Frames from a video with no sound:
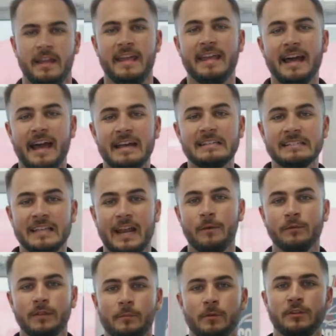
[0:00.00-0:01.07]
Hey guys, it's Eamon
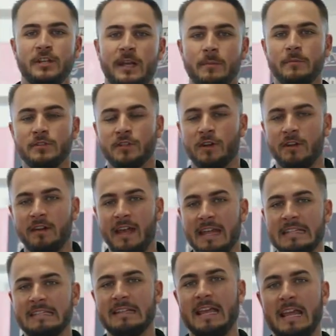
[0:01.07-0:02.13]
with Upper James Toyota, and
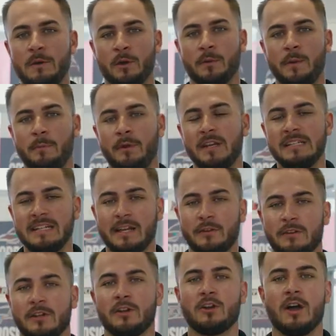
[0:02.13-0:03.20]
today we're going to be putting together a
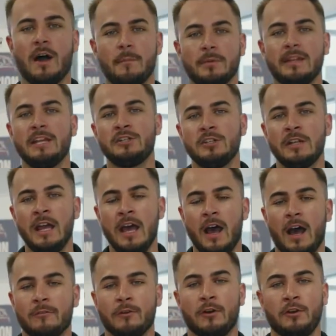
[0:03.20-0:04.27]
little compilation
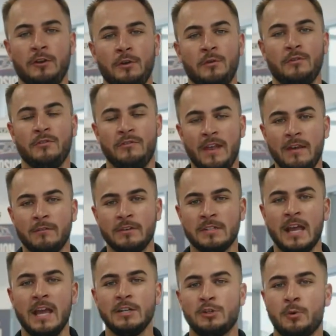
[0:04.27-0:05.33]
of our new favorite
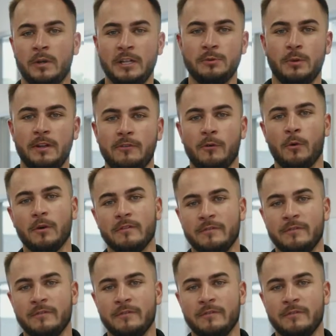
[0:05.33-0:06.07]
2024